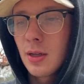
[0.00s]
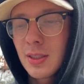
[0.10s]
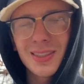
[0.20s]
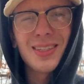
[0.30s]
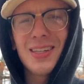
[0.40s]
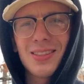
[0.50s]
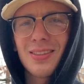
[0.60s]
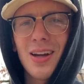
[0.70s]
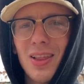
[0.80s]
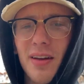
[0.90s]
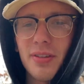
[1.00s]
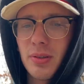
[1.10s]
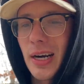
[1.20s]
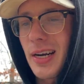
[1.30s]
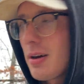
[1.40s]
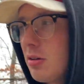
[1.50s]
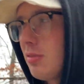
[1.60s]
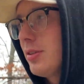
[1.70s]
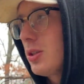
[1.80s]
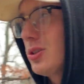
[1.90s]
It's, it's 11 right now. I don't
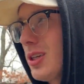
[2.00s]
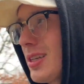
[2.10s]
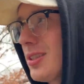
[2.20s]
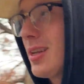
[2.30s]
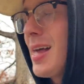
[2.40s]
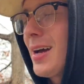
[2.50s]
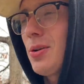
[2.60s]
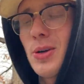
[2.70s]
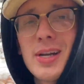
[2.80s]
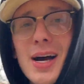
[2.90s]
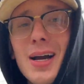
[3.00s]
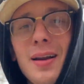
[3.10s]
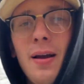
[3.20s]
know if I told you guys that or not.